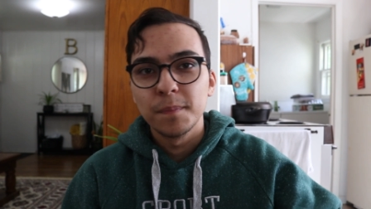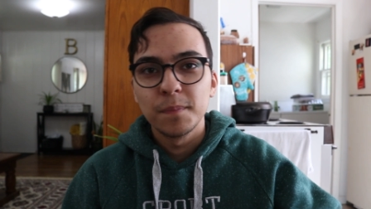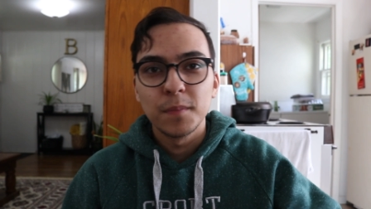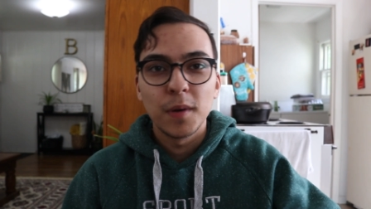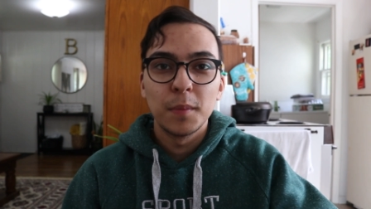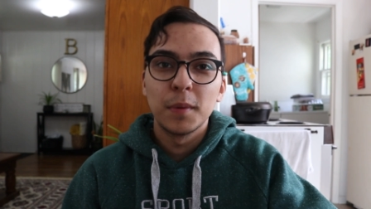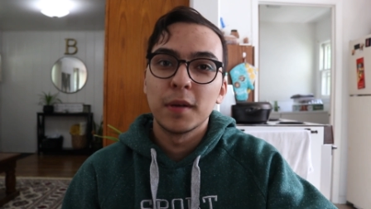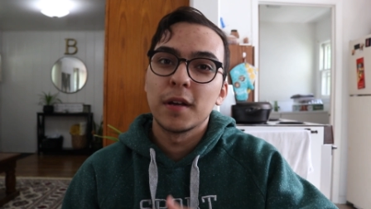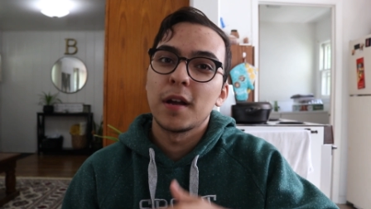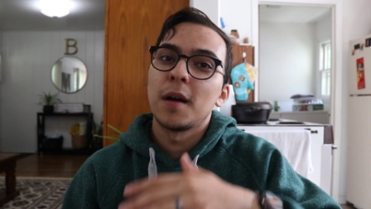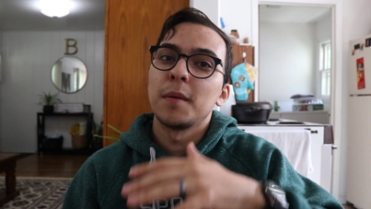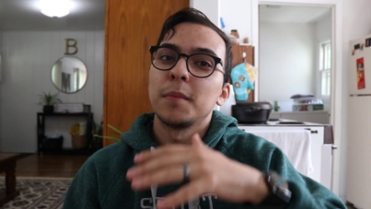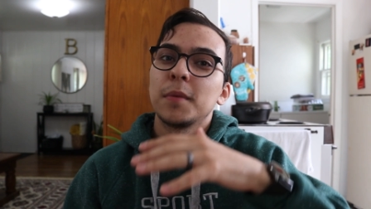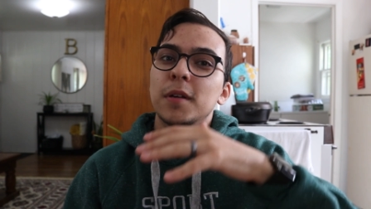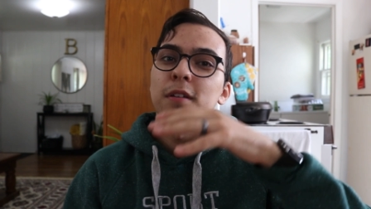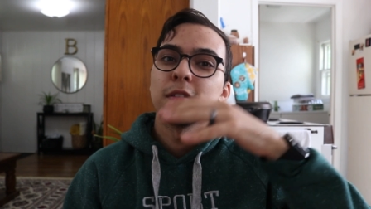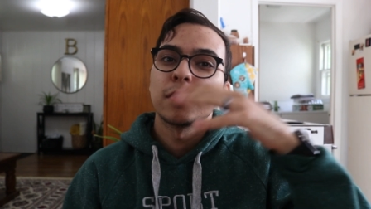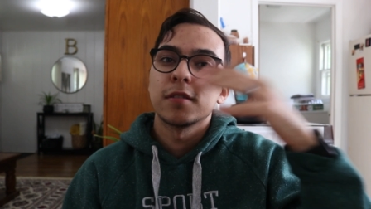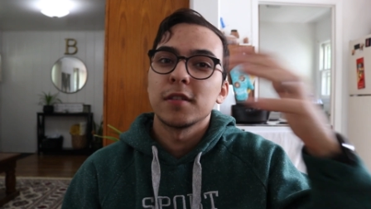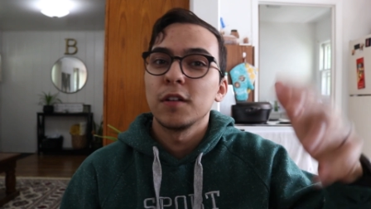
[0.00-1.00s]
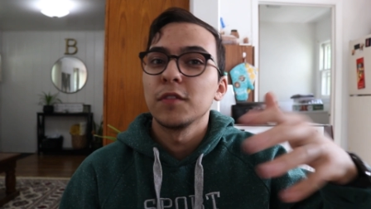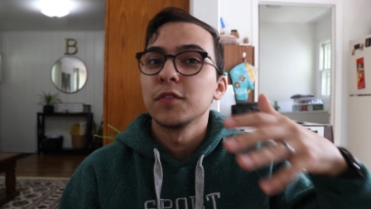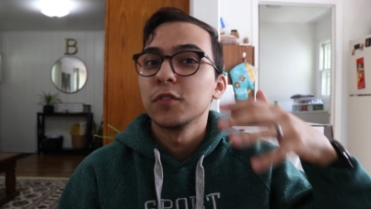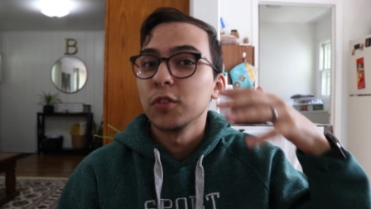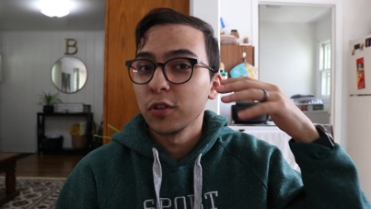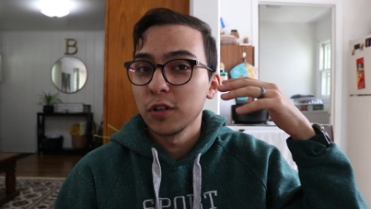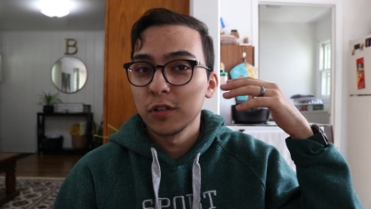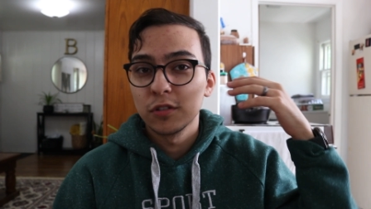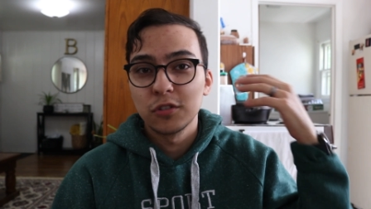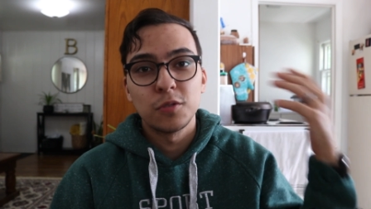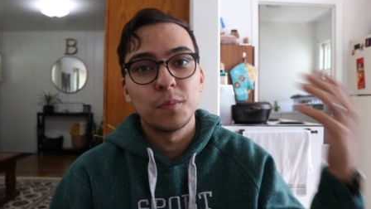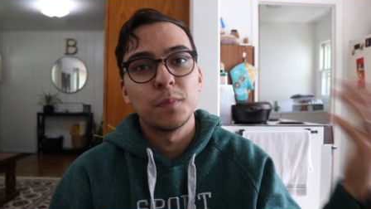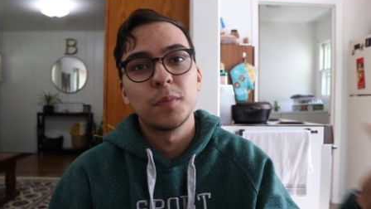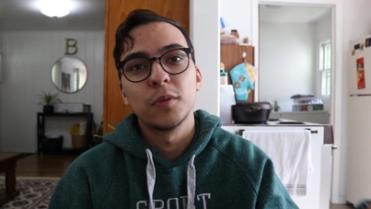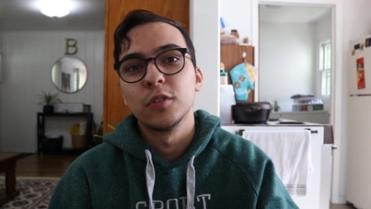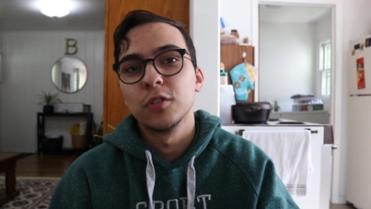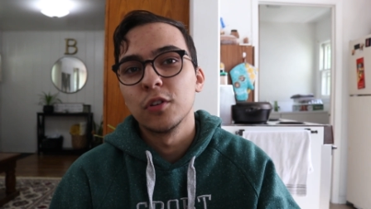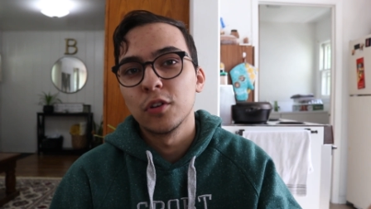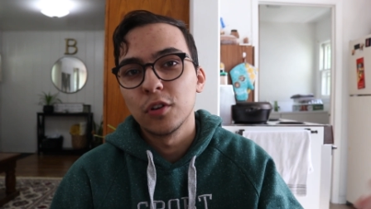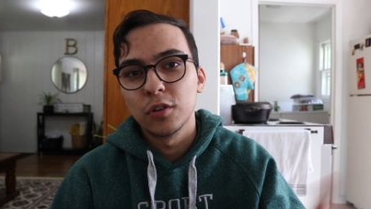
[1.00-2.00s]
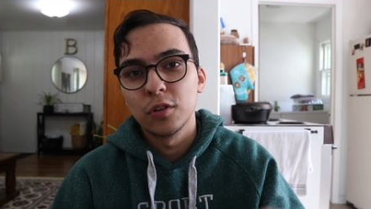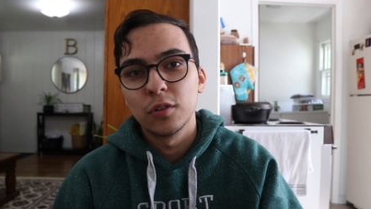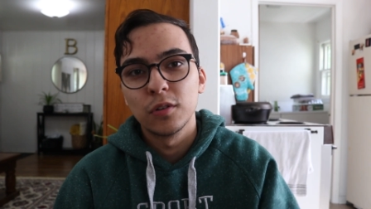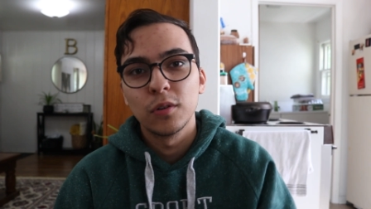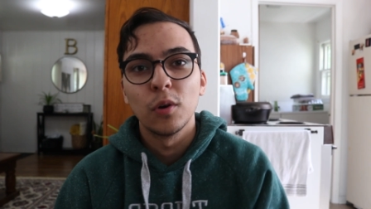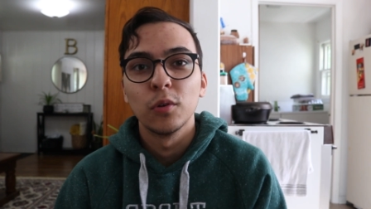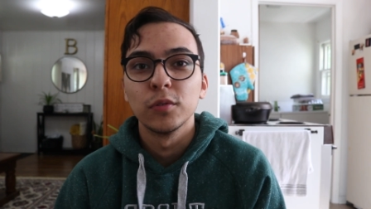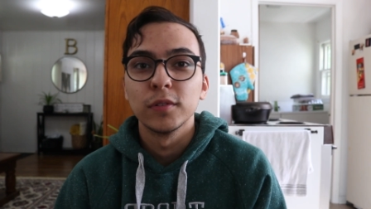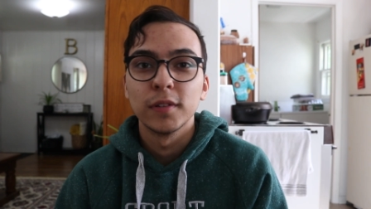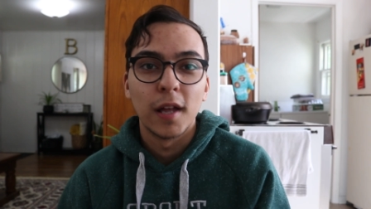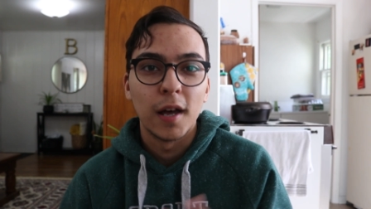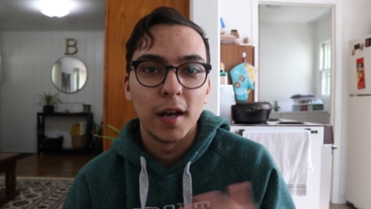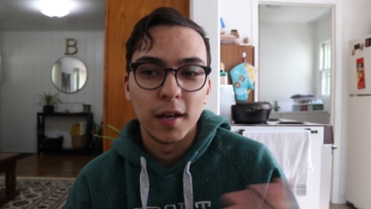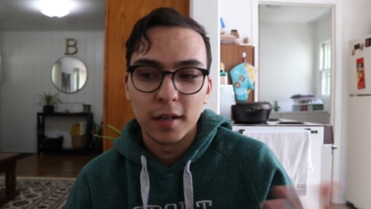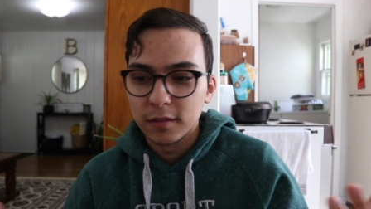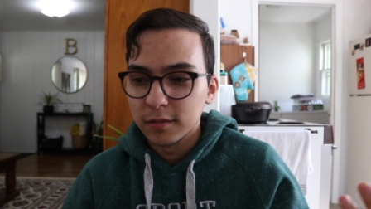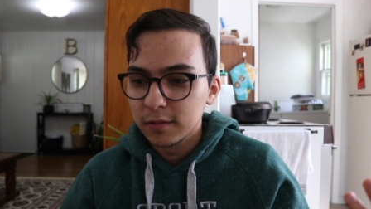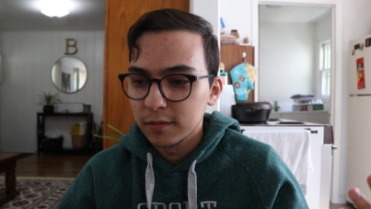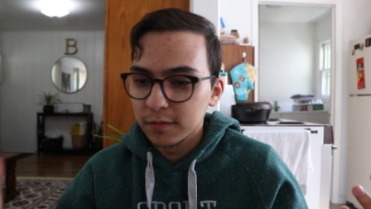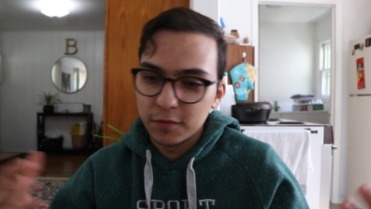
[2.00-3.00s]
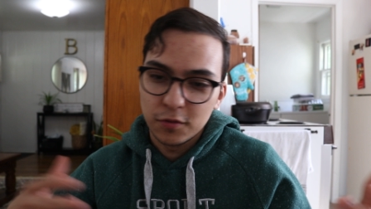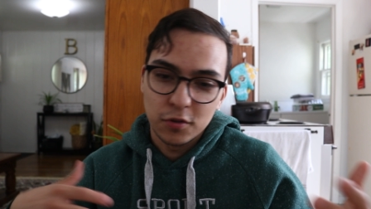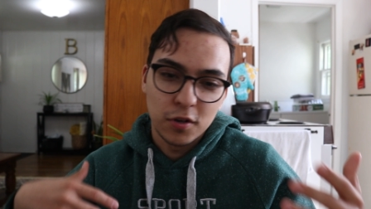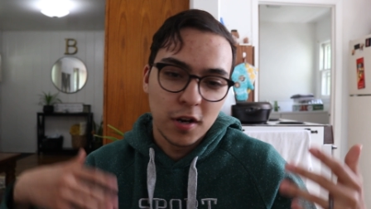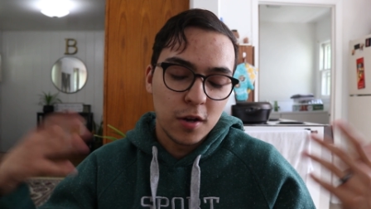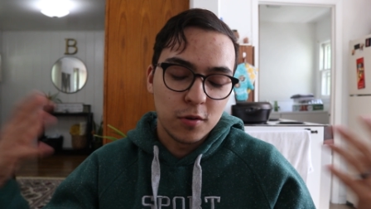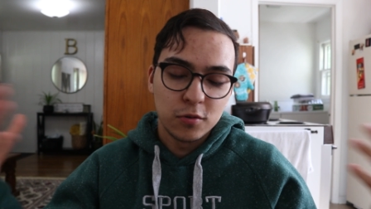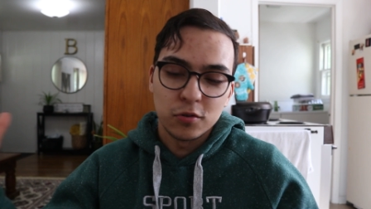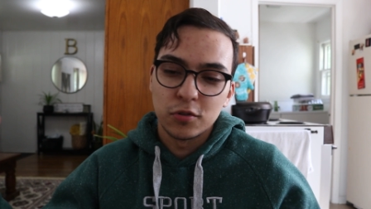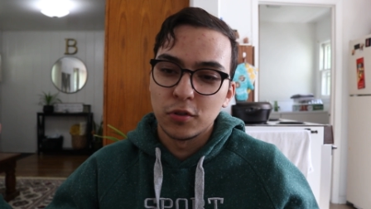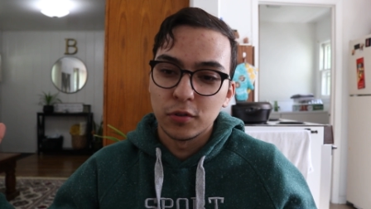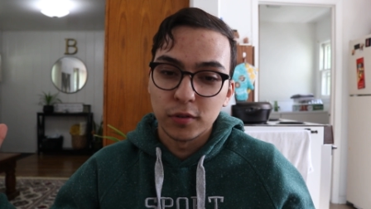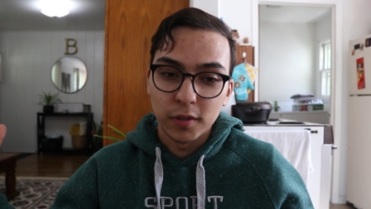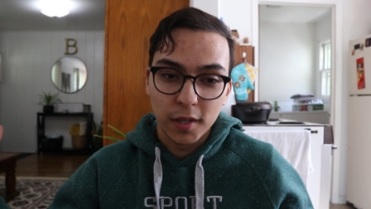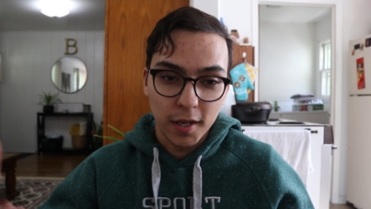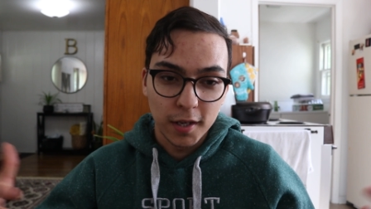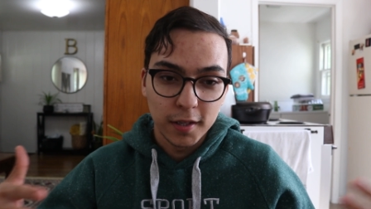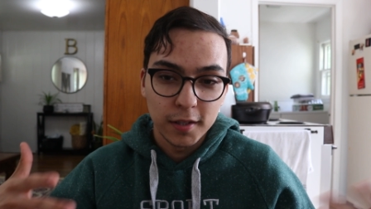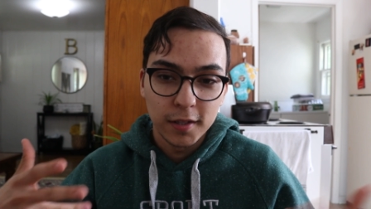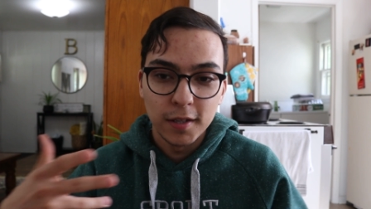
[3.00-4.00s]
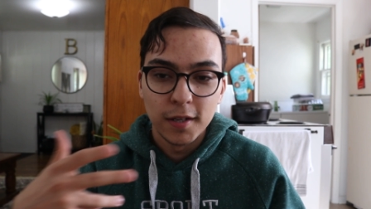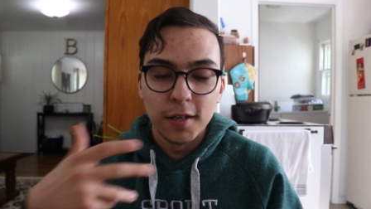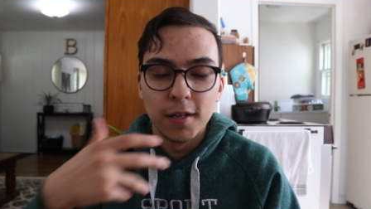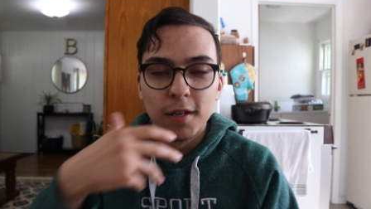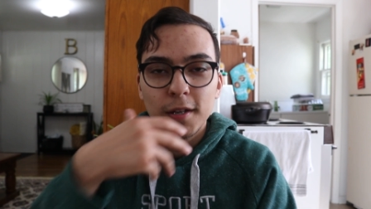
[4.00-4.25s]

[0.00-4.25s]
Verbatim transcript: by becoming a self-taught entrepreneur online for now it's online